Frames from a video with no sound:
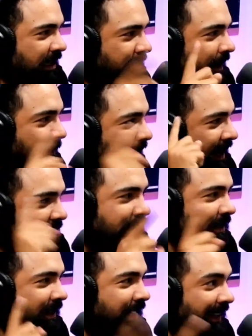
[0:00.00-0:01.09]
I drive by, and I
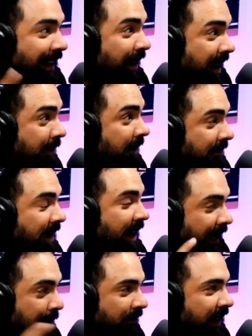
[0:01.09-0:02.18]
was like, now I have my
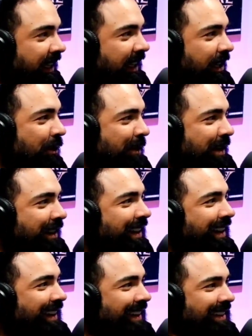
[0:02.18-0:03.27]
fake. I'm finally going to go in.